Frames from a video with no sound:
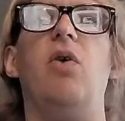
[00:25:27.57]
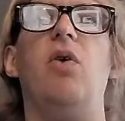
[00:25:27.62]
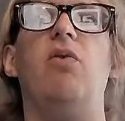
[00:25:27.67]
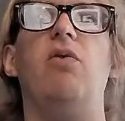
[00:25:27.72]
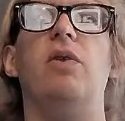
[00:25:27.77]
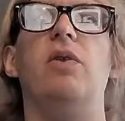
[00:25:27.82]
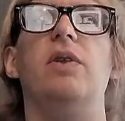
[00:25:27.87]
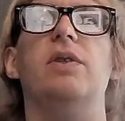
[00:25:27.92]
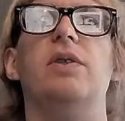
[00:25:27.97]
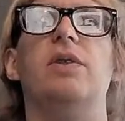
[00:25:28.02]

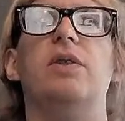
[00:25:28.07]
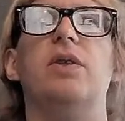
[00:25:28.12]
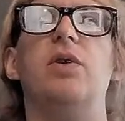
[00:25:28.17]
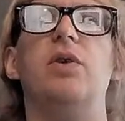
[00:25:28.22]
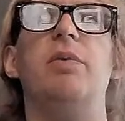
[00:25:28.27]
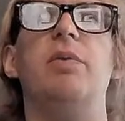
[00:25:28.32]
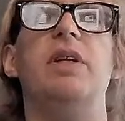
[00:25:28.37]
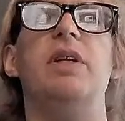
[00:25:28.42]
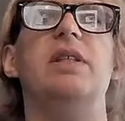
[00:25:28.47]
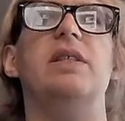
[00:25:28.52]
over the
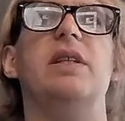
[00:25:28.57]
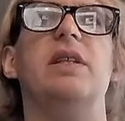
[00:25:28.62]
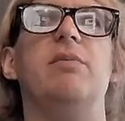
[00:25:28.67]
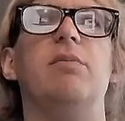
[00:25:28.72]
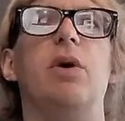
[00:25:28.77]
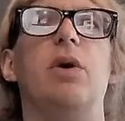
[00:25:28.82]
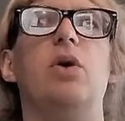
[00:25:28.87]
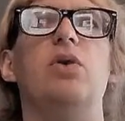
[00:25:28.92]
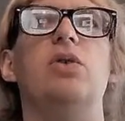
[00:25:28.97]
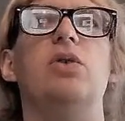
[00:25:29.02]
stupidest
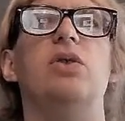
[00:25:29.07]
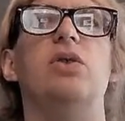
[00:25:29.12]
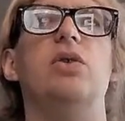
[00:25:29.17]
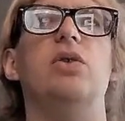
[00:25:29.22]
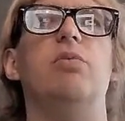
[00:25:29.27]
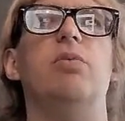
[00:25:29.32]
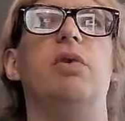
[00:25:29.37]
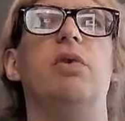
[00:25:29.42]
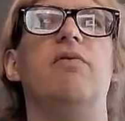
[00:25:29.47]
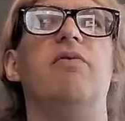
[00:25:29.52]
and most
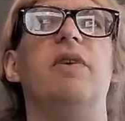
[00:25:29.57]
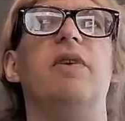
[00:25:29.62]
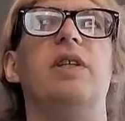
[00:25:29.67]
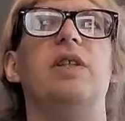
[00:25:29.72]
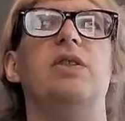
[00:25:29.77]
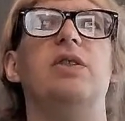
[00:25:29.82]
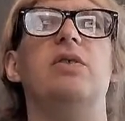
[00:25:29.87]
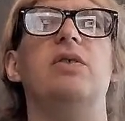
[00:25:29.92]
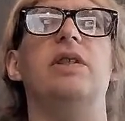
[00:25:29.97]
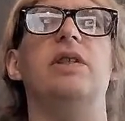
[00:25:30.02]

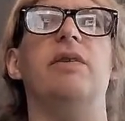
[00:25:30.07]
superficial